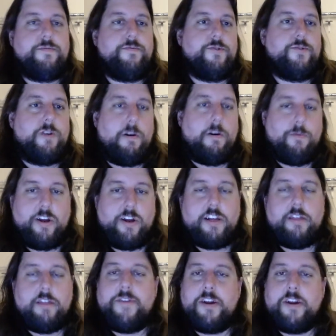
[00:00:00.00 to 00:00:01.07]
start working
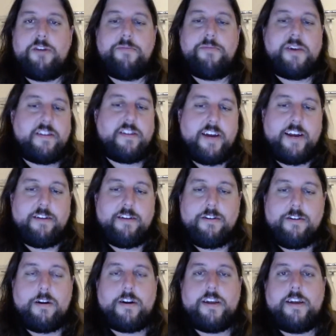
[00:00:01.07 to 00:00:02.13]
on the video, make the title
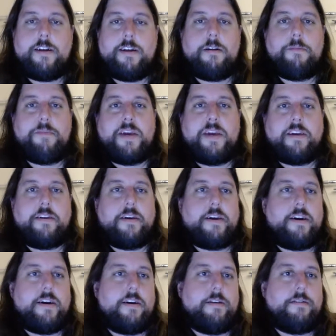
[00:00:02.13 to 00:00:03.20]
card here, make
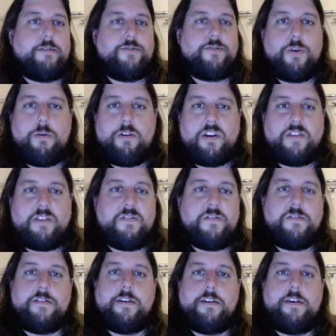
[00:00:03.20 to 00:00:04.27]
the scoring
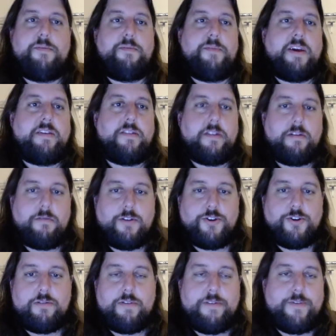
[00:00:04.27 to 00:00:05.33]
system, and make the
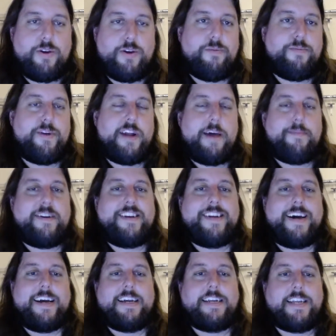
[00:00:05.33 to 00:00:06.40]
original review, but I've been
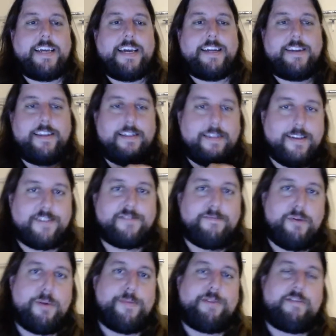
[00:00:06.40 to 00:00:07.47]
dying to get to this
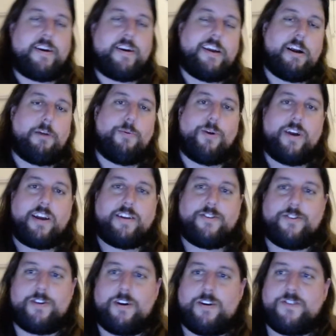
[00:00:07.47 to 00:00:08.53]
moment right here where I can
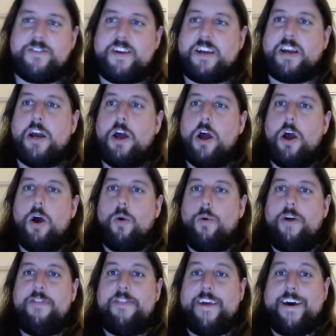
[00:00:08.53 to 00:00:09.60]
start saying,
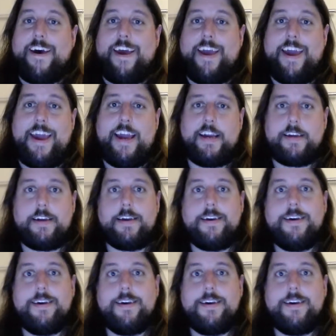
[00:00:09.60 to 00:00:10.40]
what the heck?